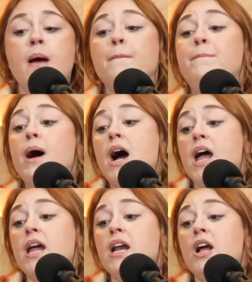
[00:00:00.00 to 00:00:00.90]

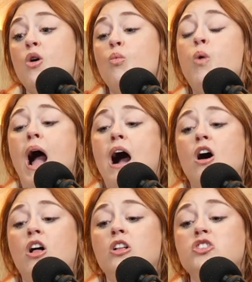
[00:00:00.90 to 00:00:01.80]
But
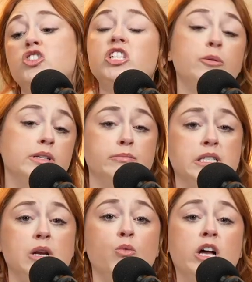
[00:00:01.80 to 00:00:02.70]
while she was
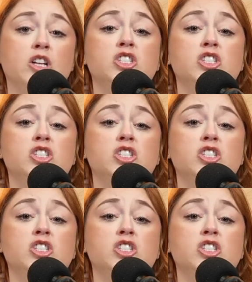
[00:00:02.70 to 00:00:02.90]
missing Will,